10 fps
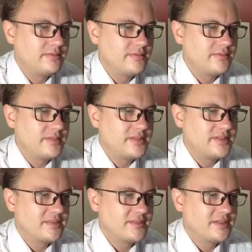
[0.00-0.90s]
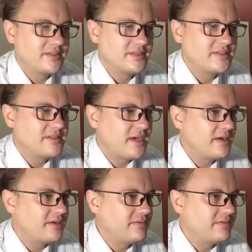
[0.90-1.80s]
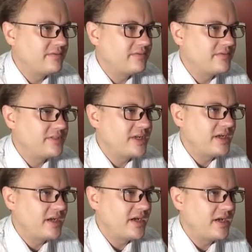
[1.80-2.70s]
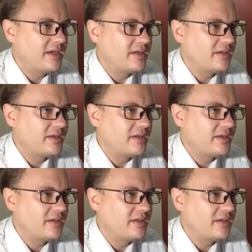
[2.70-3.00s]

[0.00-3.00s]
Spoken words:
let's find something. This is out of Shanghai.